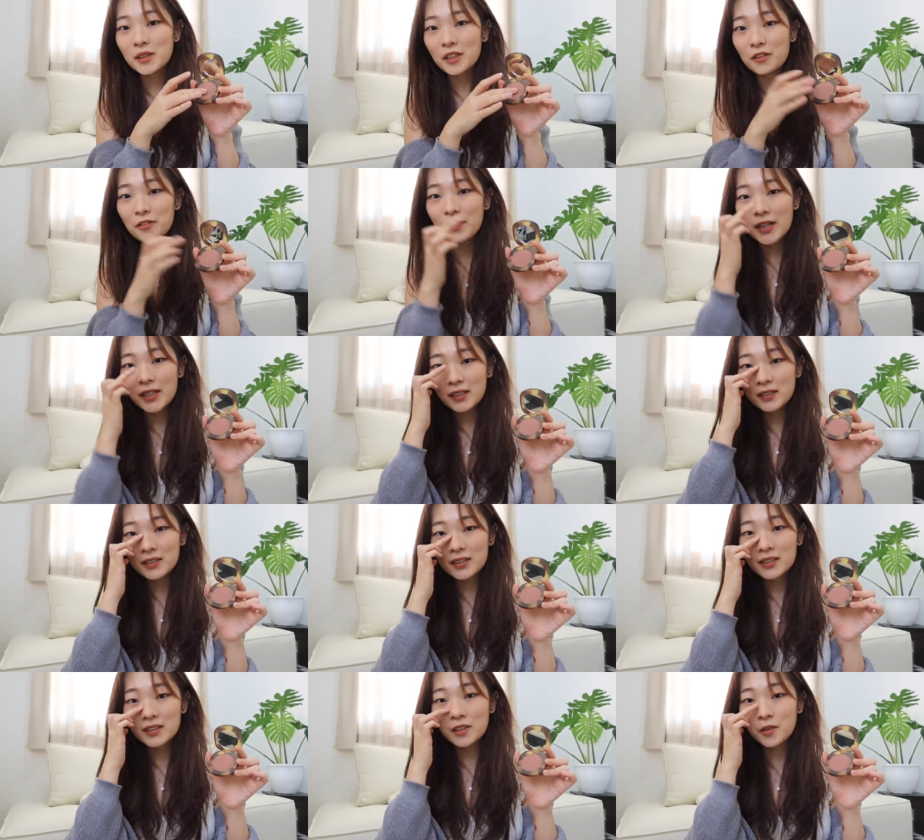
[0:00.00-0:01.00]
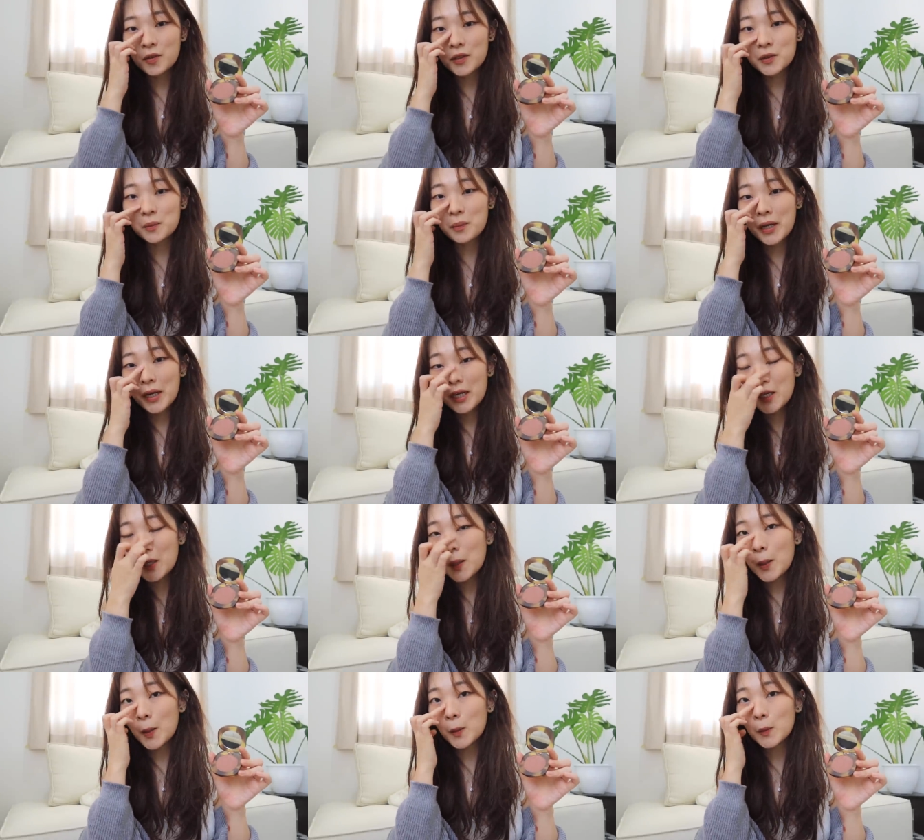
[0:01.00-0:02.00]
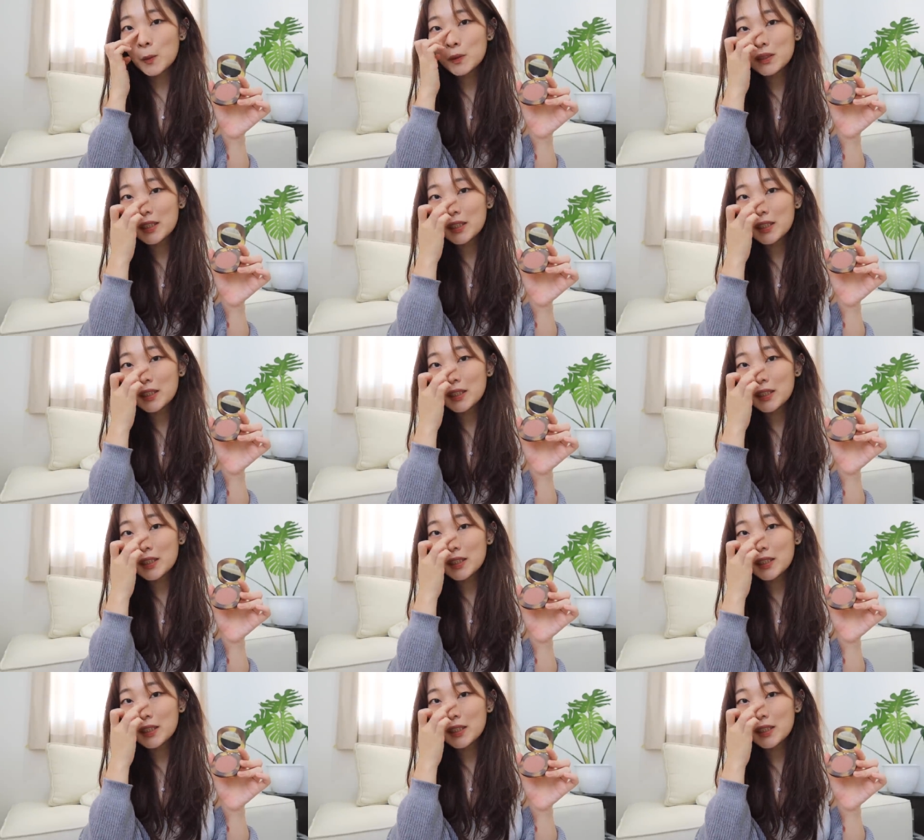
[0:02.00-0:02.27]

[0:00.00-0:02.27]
love adding this across my nose.